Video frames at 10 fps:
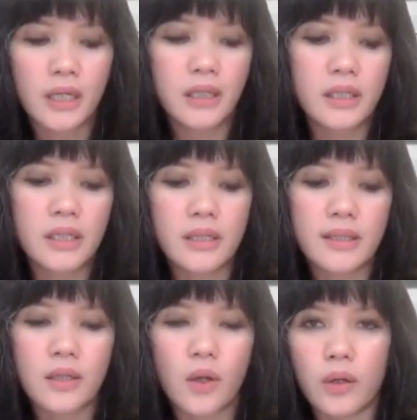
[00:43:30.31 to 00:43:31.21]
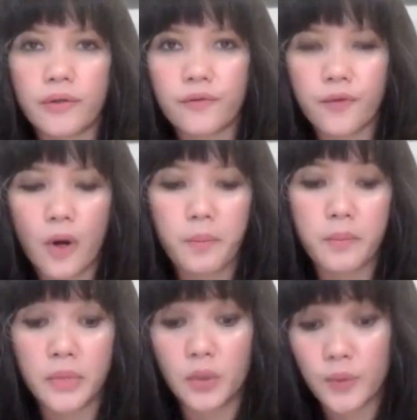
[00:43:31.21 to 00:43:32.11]
indigenous scholar
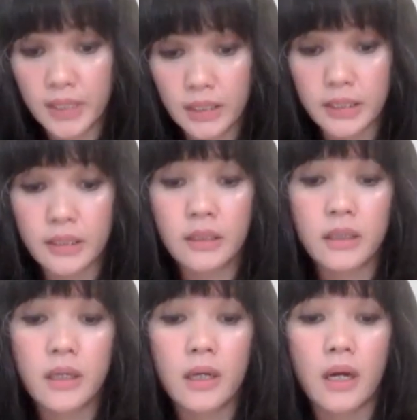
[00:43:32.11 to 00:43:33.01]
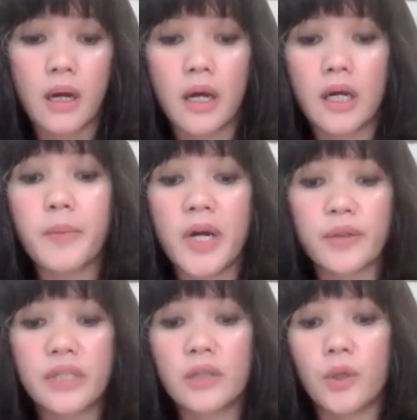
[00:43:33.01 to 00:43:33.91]
from New Zealand,
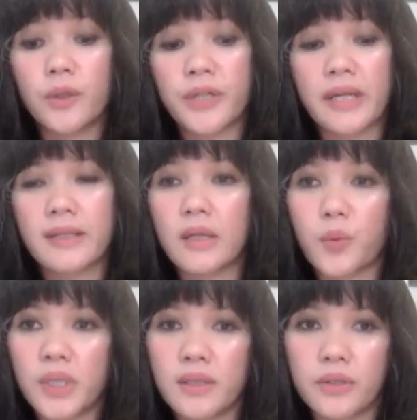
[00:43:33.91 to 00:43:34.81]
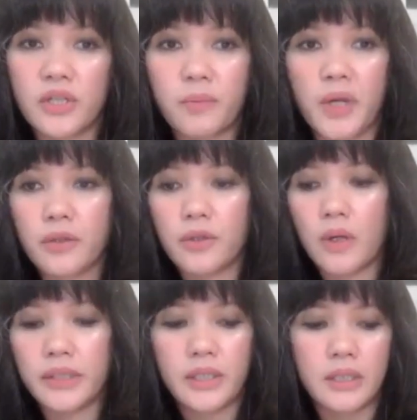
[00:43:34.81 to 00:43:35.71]
about decolonizing research
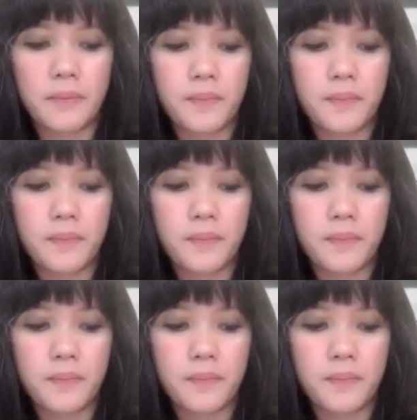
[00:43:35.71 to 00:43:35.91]
methodology.